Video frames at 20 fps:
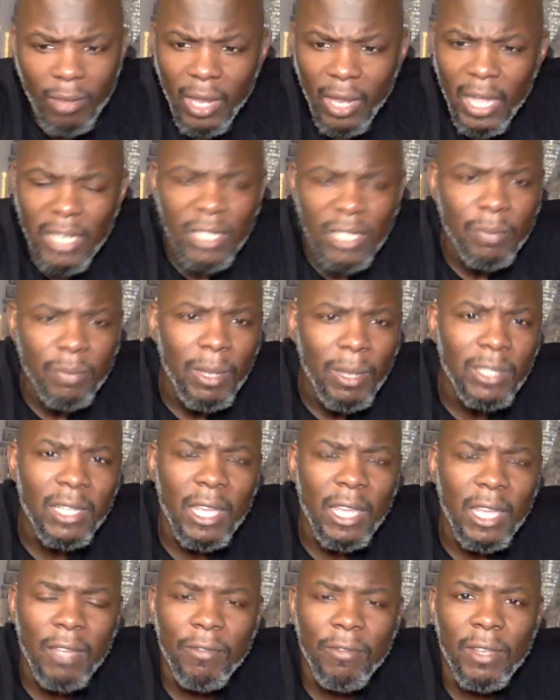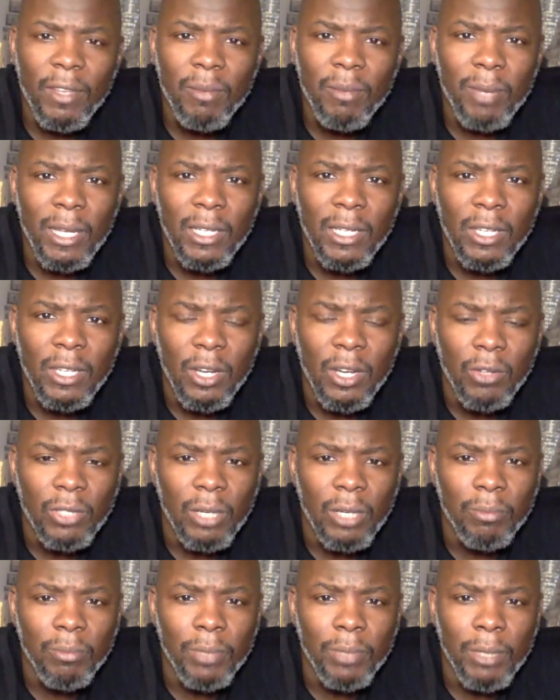And it's about staying fit, man.
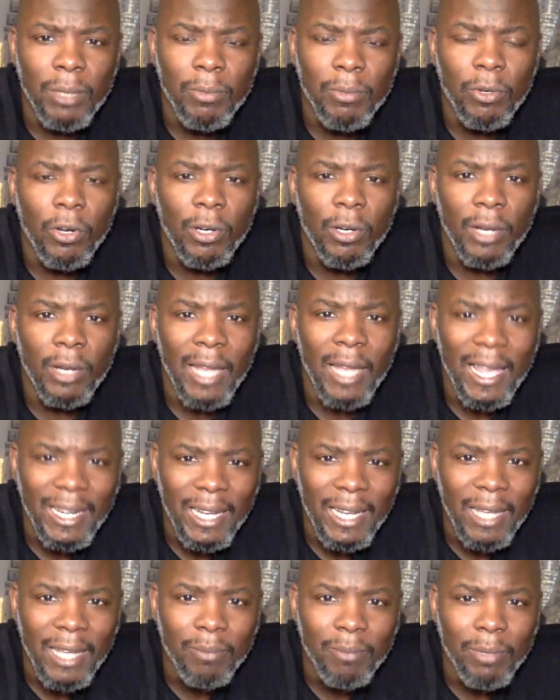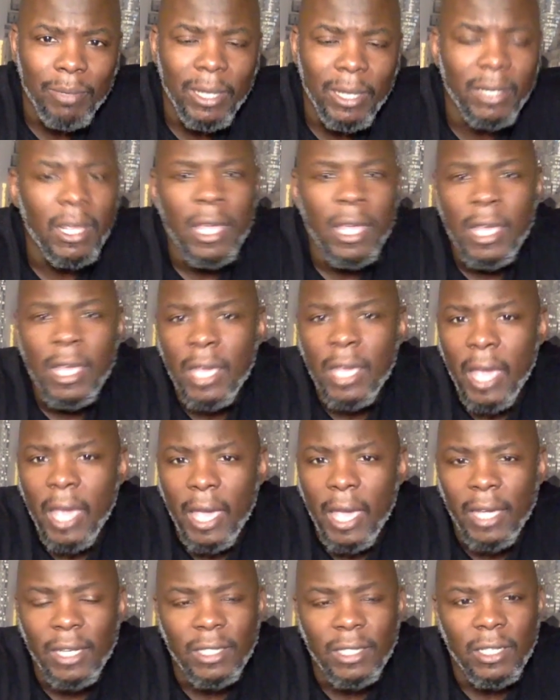Some people are like that, but
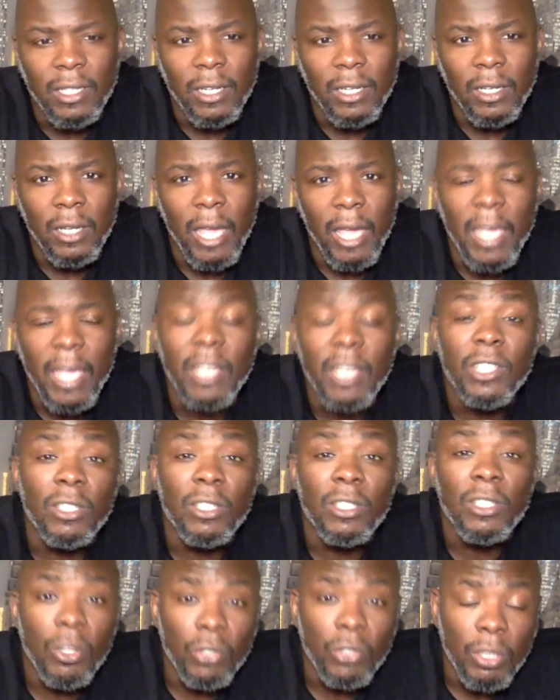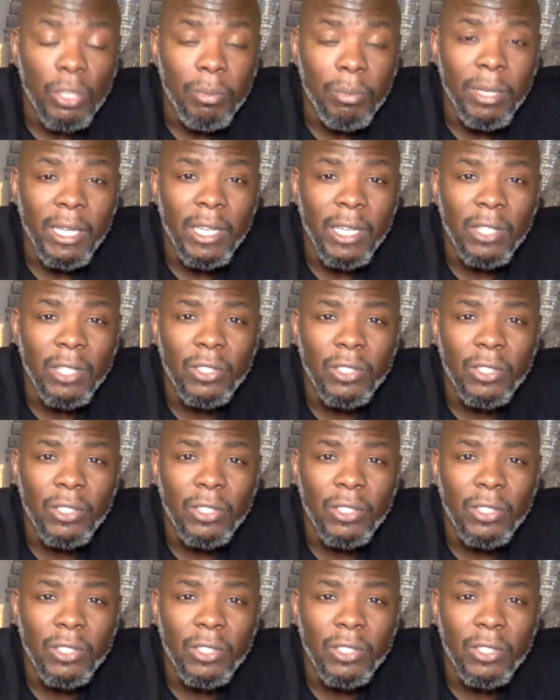hey, it's the age of social media.